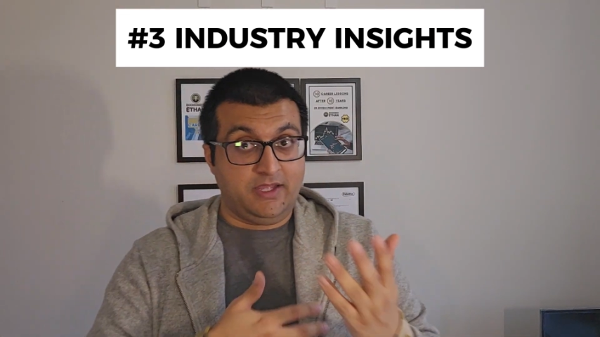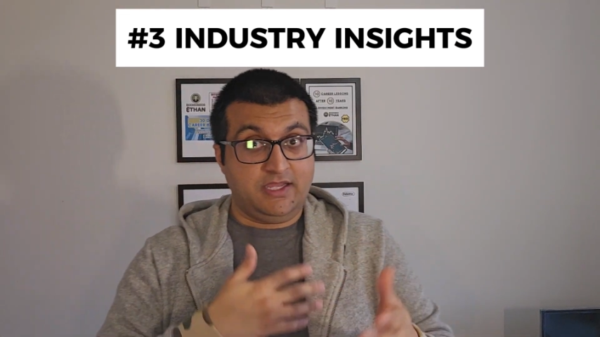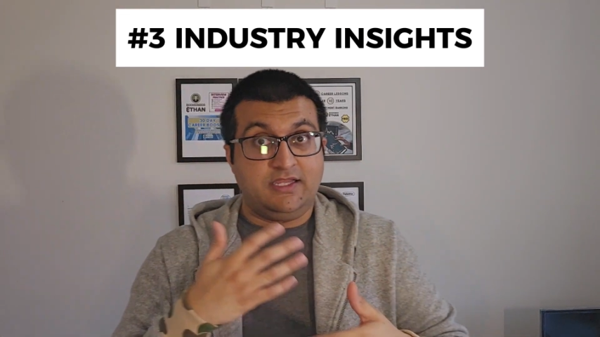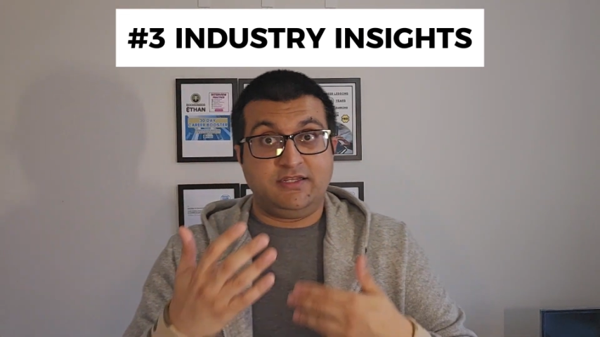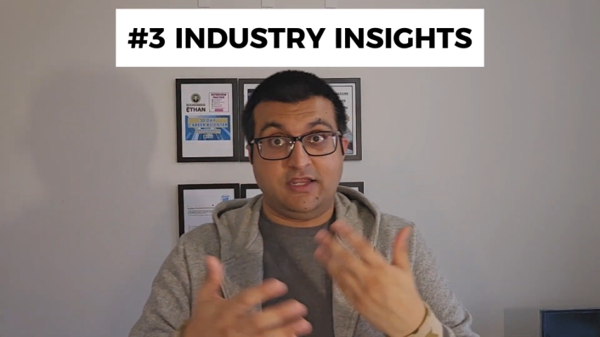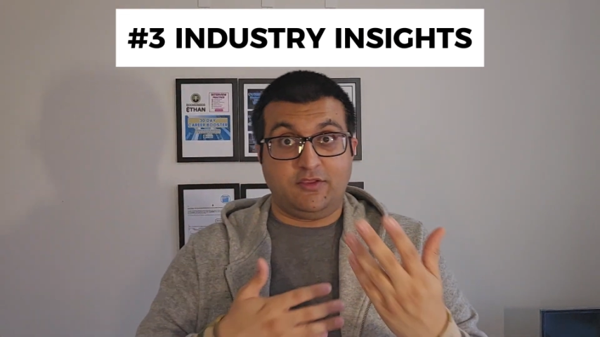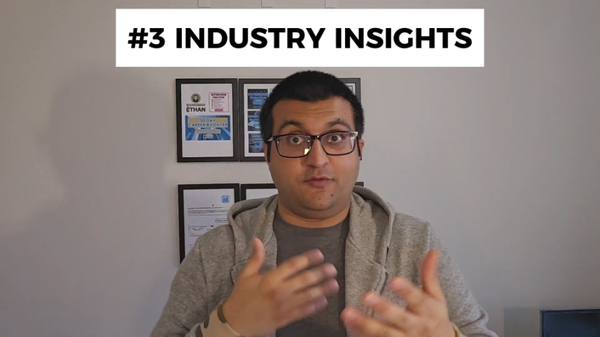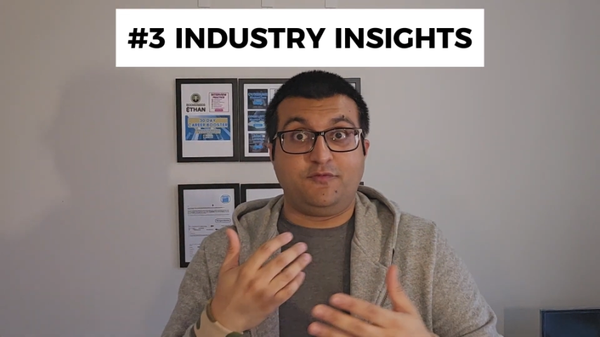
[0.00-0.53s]

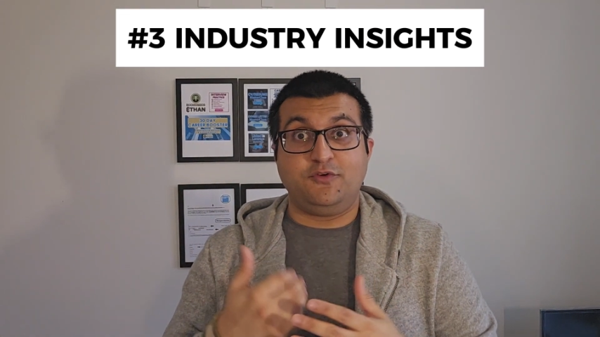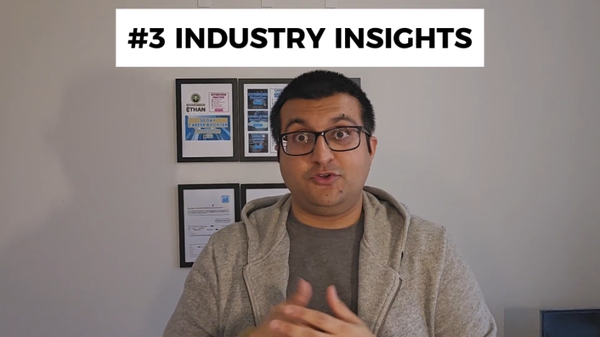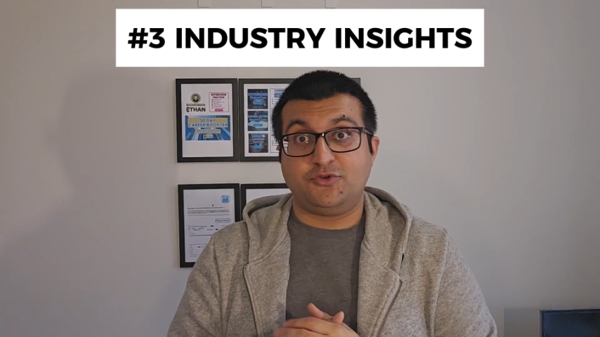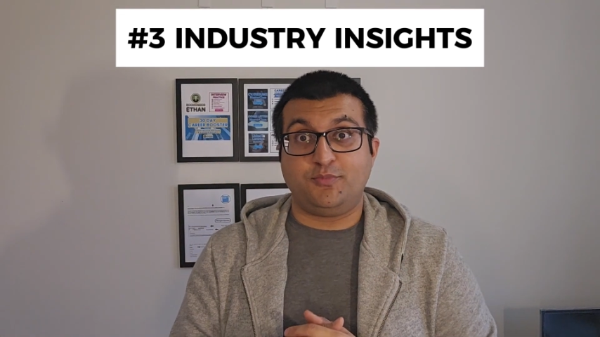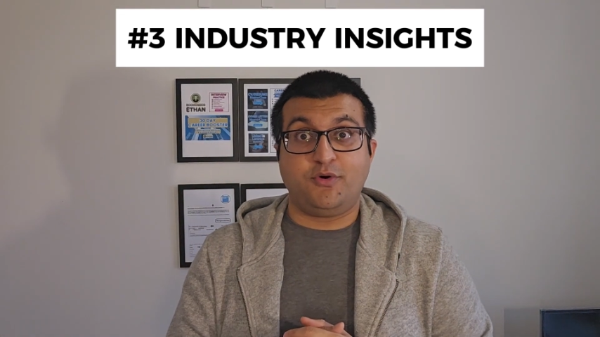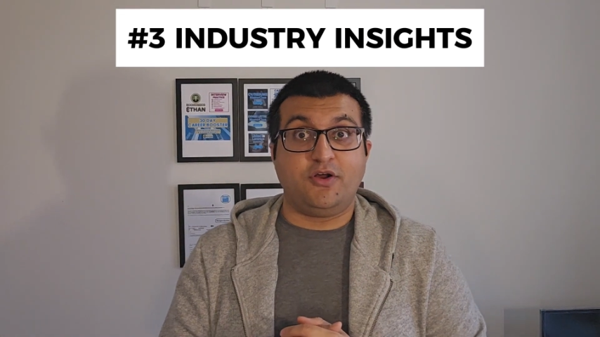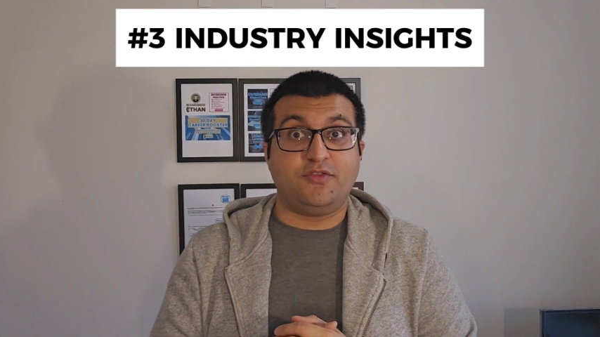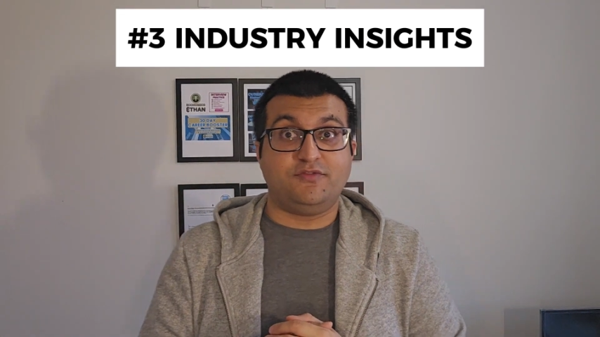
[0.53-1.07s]
down the future
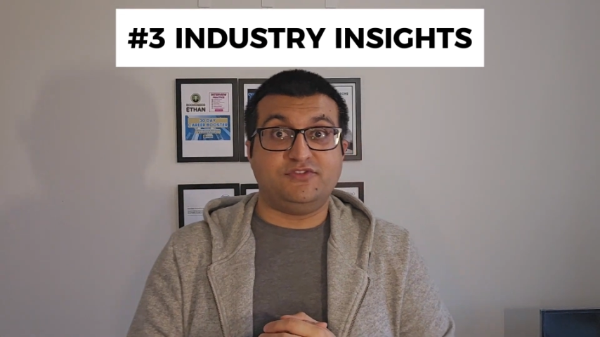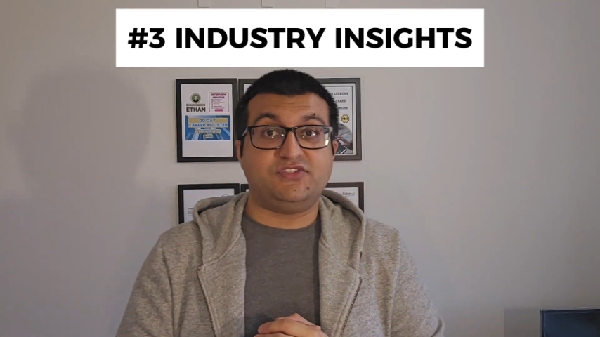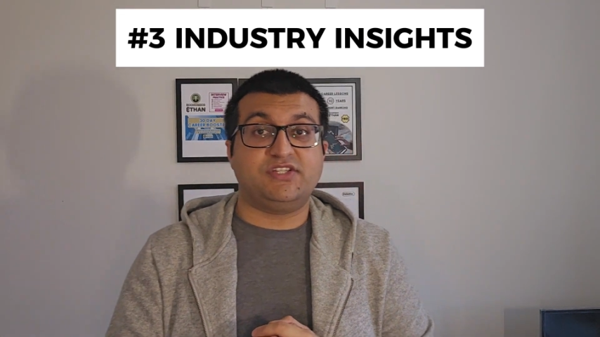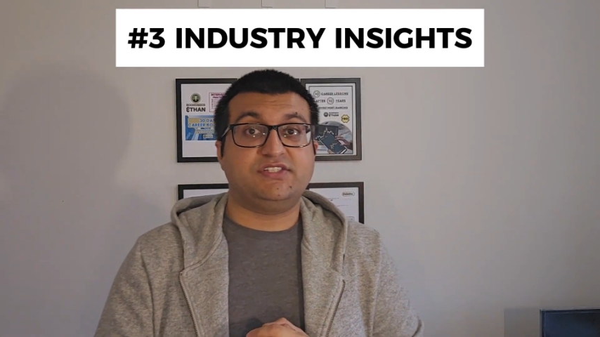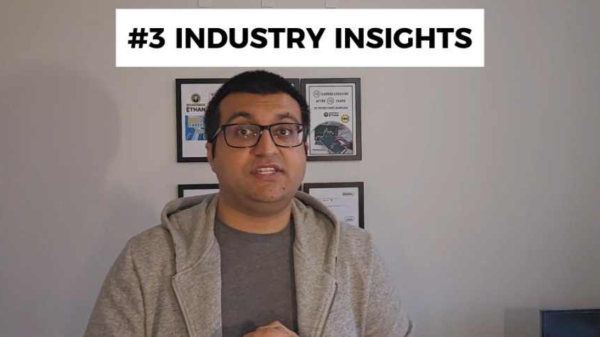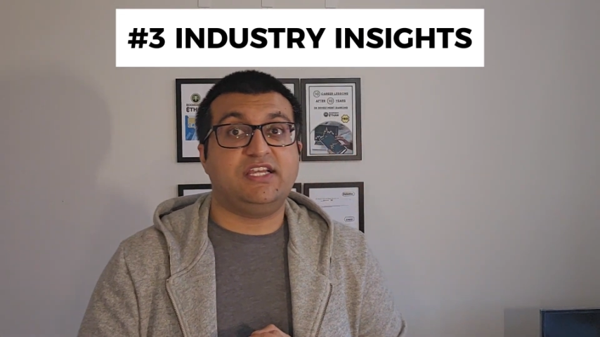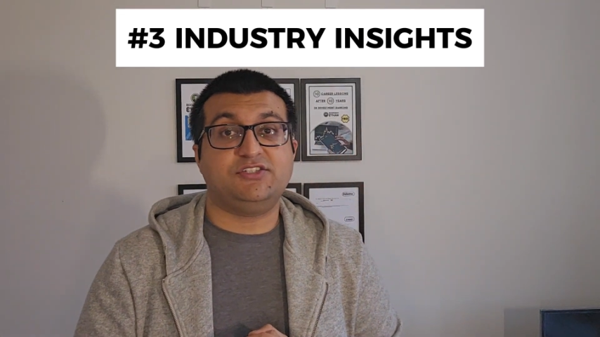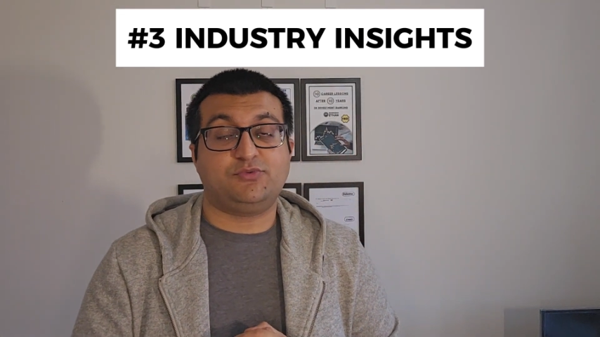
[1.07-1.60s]
path of
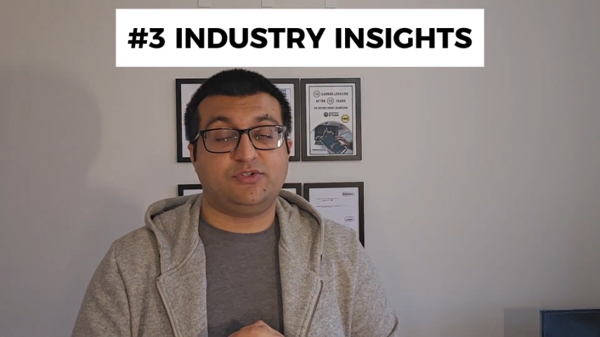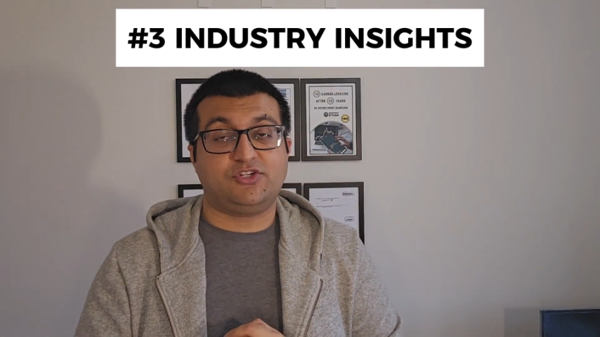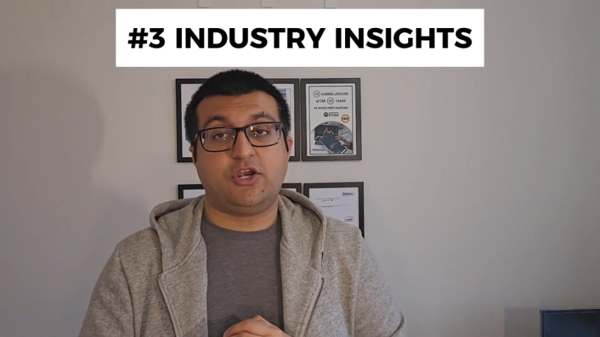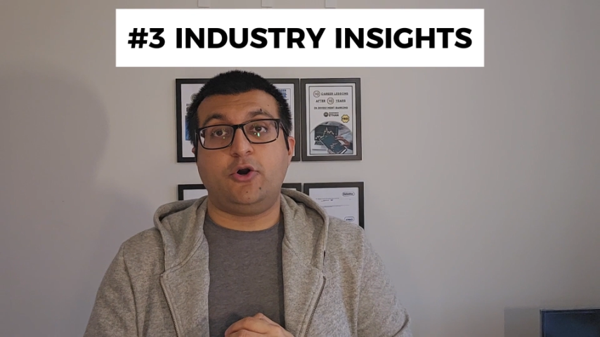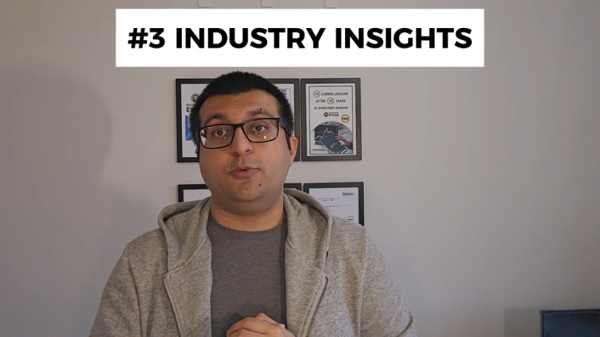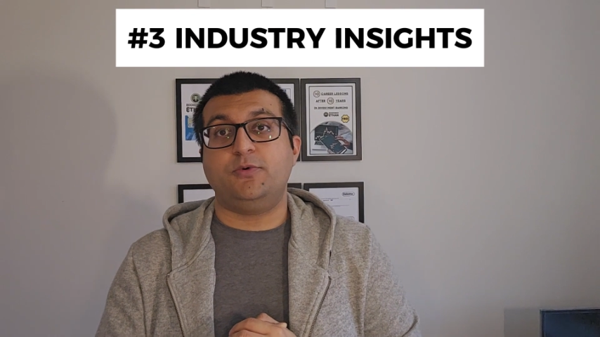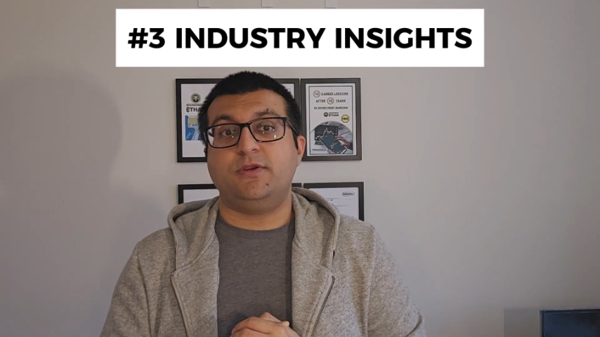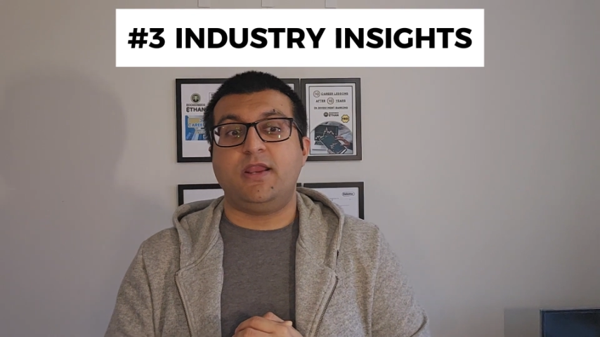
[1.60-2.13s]
success, which I
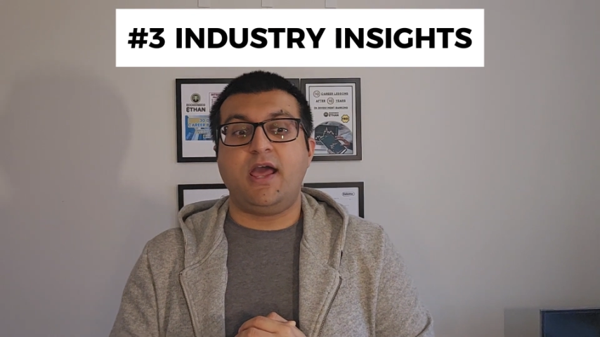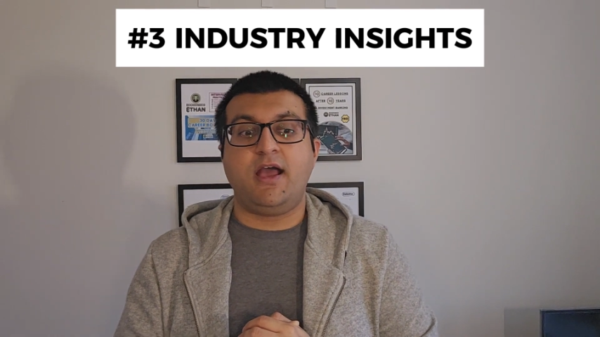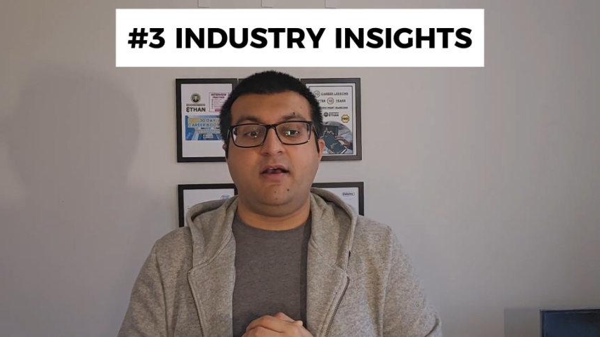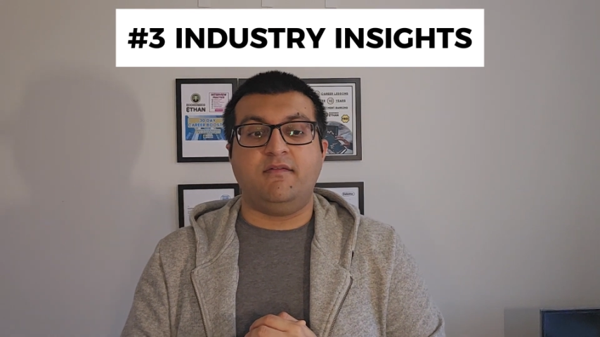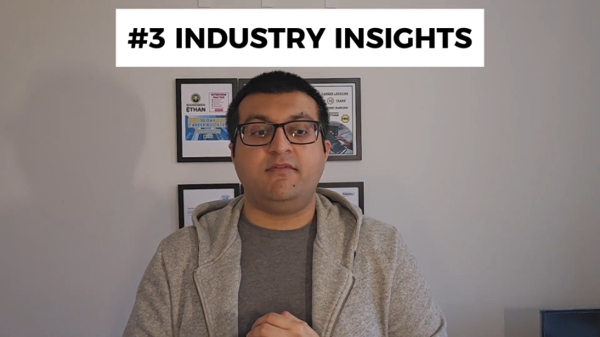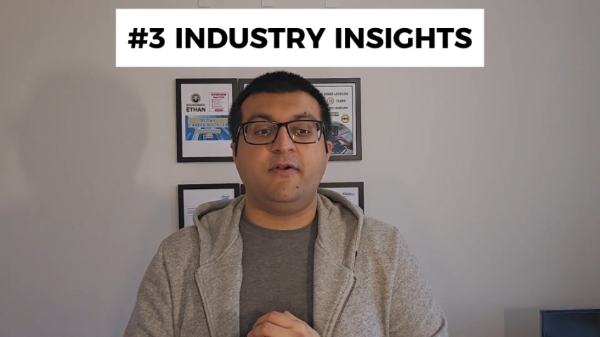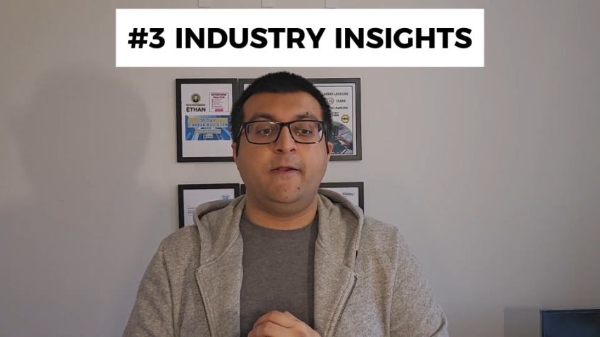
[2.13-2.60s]
hope you'd have,